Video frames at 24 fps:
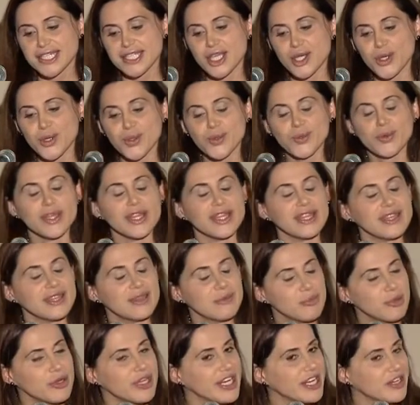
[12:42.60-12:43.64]
So,
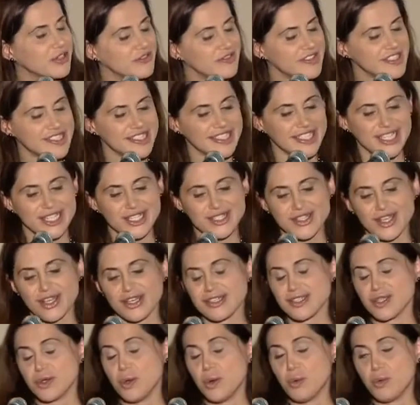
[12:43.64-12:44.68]
the prenatal visit is
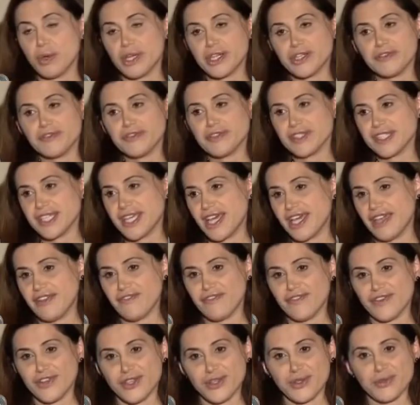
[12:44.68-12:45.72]
also a wonderful time
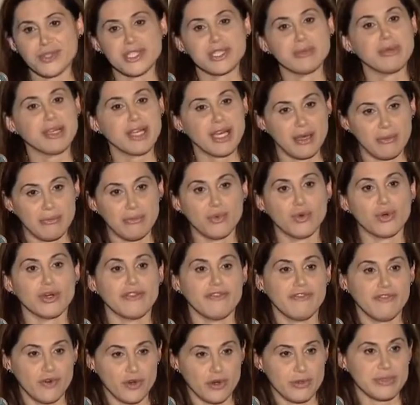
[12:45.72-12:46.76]
for you to become more
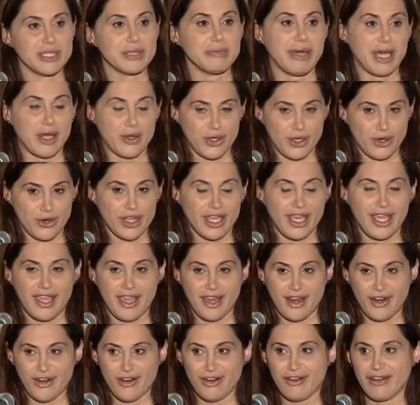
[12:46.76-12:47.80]
informed about your
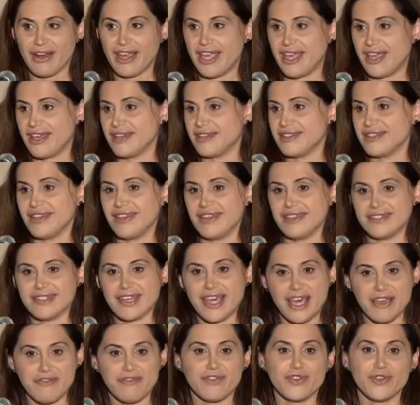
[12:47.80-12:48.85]
care and a
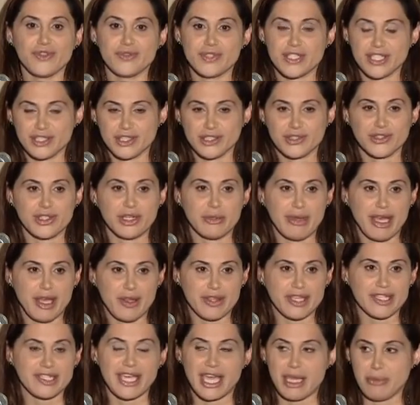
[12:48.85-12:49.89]
time for you to learn
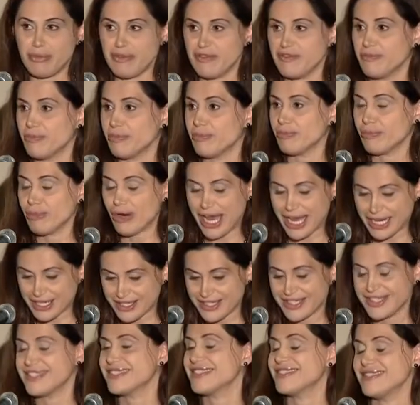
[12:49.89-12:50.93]
about the type of
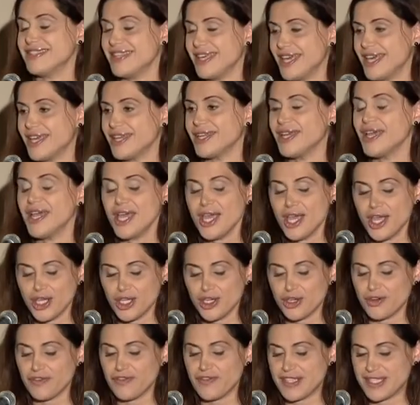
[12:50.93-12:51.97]
practice that
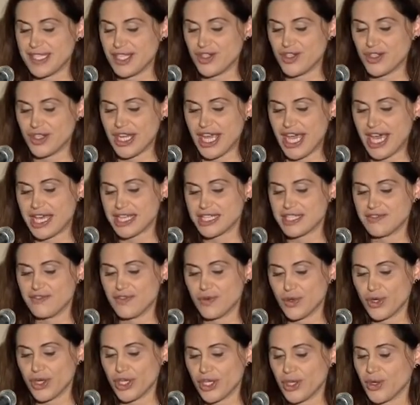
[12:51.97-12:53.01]
your physician has
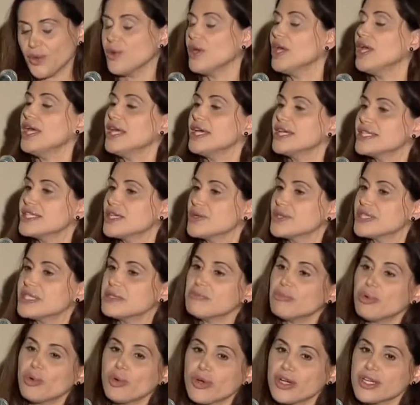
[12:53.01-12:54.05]
for you. So, it's
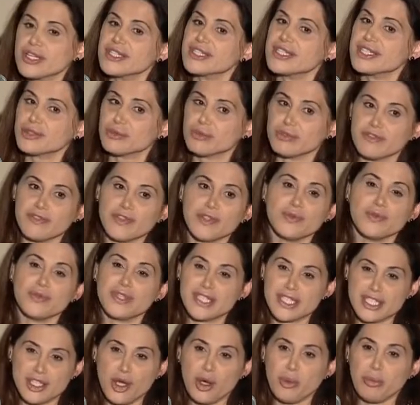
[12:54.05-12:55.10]
important to review
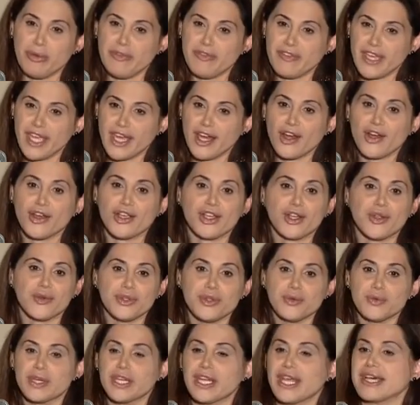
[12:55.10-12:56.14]
the scope of care. You know,
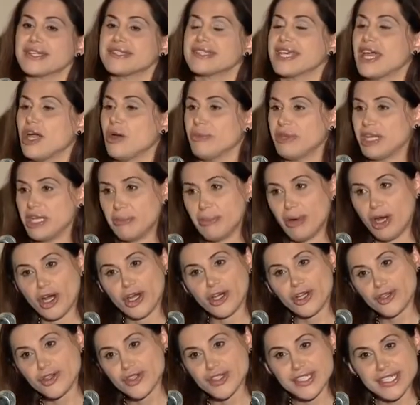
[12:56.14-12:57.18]
you can ask how many
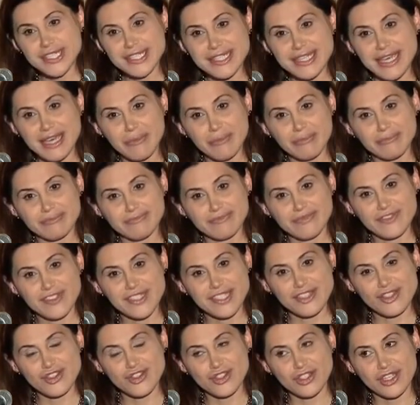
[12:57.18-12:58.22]
partners does that
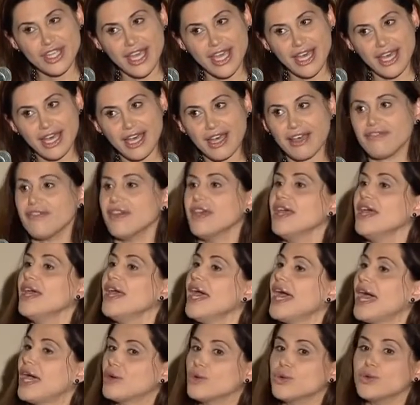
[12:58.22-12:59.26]
physician have,
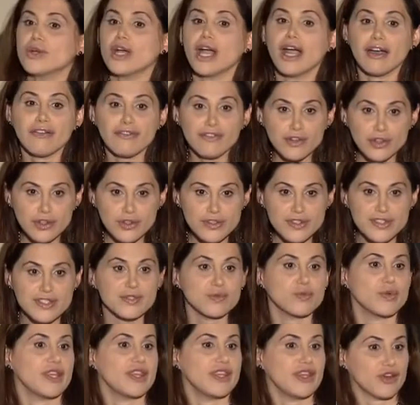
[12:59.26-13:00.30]
who
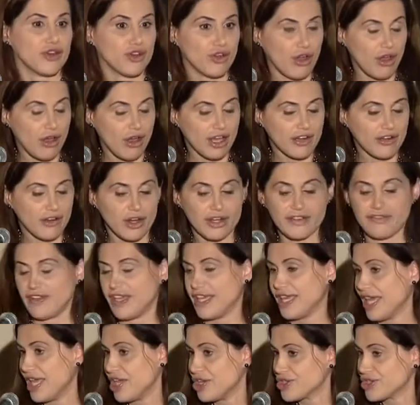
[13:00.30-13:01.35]
covers when they're gone or on
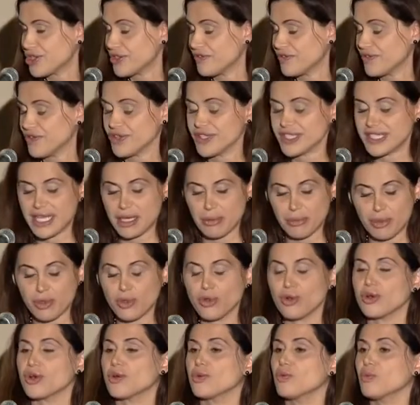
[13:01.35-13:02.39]
vacation, for
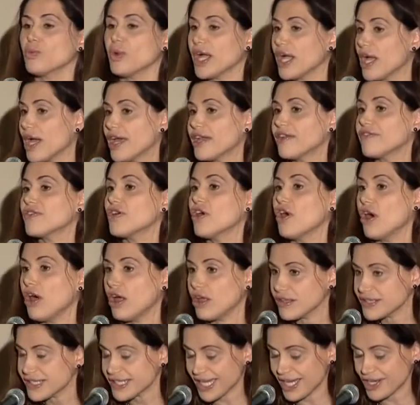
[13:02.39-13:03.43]
example, or what kind of
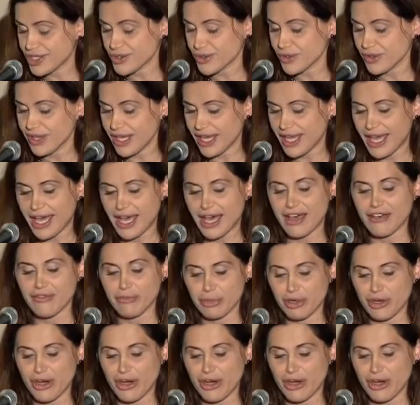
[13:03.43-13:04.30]
call schedule they have,